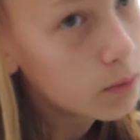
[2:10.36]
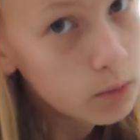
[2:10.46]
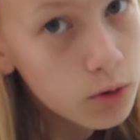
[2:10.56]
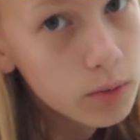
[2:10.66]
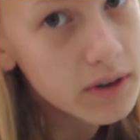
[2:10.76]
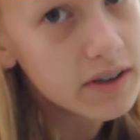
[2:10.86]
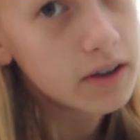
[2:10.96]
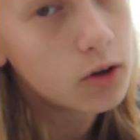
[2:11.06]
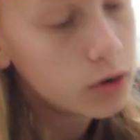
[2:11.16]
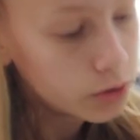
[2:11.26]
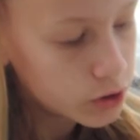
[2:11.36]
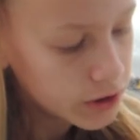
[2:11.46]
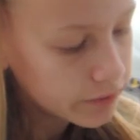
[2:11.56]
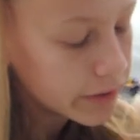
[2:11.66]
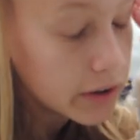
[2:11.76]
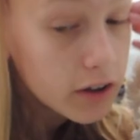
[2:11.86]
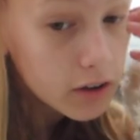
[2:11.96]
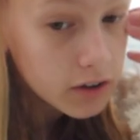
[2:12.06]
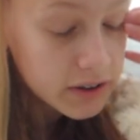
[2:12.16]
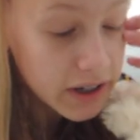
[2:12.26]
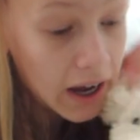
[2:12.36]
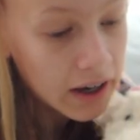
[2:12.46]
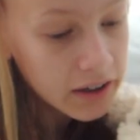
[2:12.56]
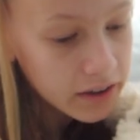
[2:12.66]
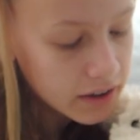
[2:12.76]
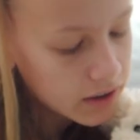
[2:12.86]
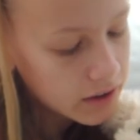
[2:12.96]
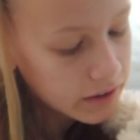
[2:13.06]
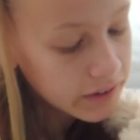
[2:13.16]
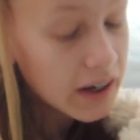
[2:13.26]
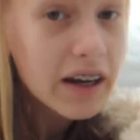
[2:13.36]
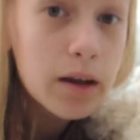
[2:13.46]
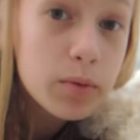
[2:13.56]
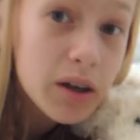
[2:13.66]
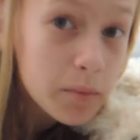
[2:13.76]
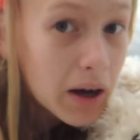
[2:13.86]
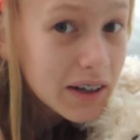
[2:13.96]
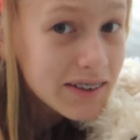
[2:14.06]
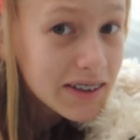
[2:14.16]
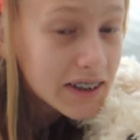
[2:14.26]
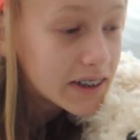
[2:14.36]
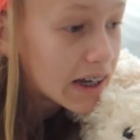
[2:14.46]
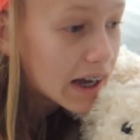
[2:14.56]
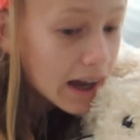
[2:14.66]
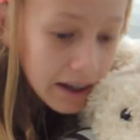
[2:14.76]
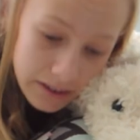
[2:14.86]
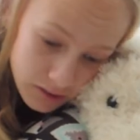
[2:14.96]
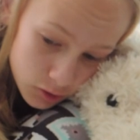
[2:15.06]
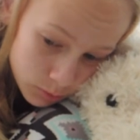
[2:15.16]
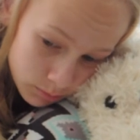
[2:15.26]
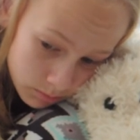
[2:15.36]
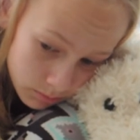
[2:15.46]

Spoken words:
who was a golden retriever, died, and then I named him Huxley, and,